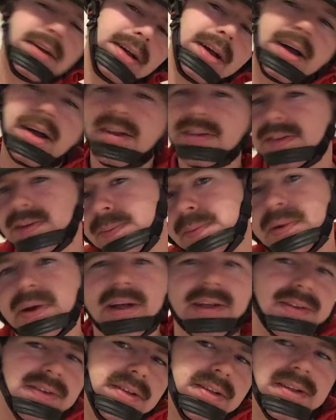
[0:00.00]
uh,
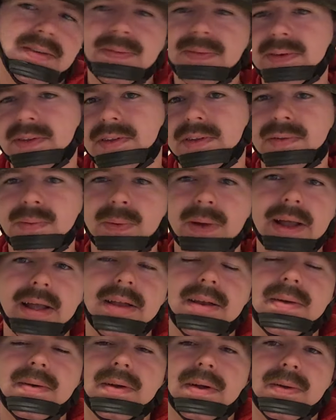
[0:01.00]
surprisingly for this
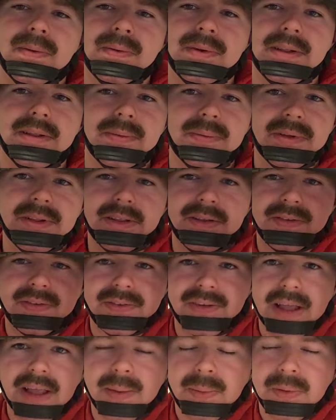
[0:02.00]
weight, really, really
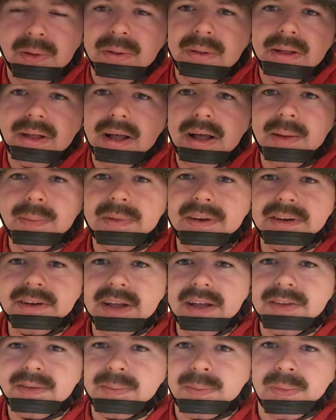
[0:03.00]
stable. Um, it
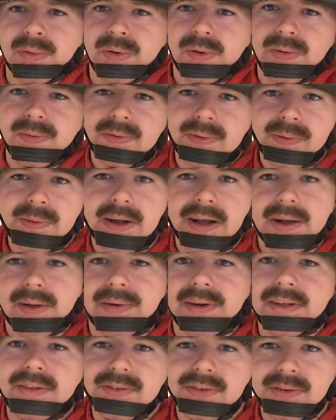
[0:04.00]
does move
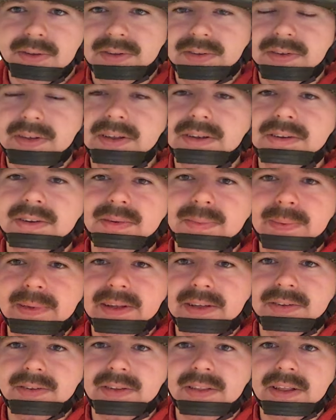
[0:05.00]
around, as you can see, just
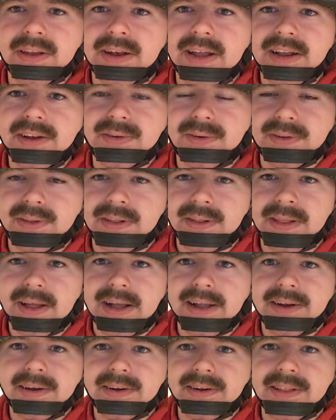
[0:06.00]
because of the nature of the
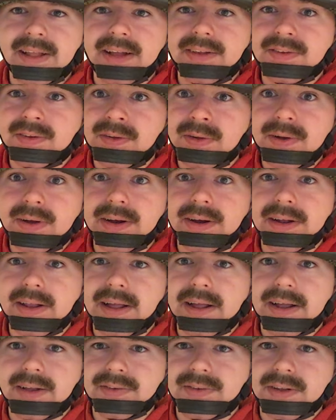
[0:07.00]
liner, and that's good,
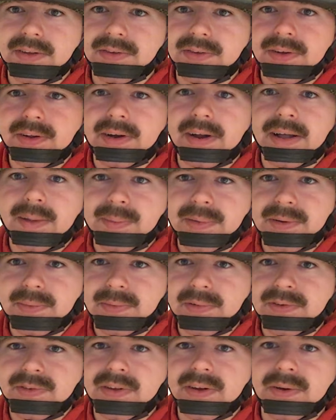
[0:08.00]
like I said. So your helmet
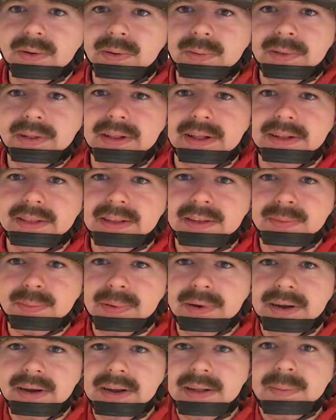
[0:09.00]
would sit normally like this,
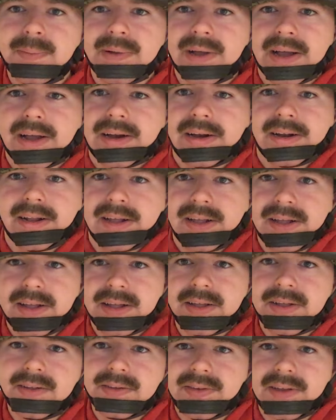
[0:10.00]
but in impact,
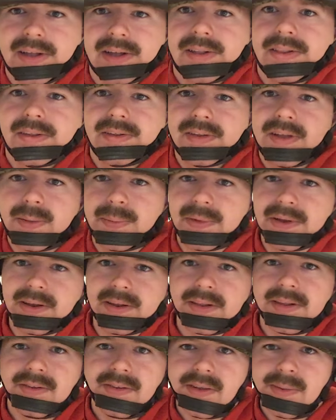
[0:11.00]
see how this helmet,
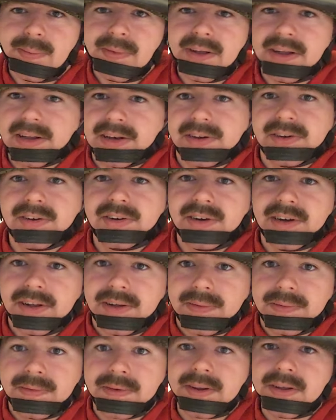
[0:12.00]
this helmet can
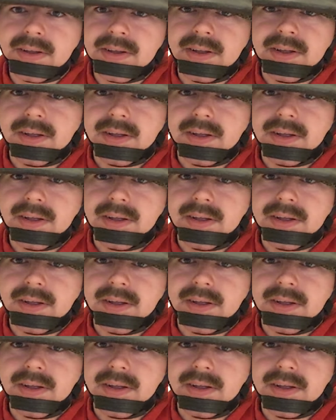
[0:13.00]
shift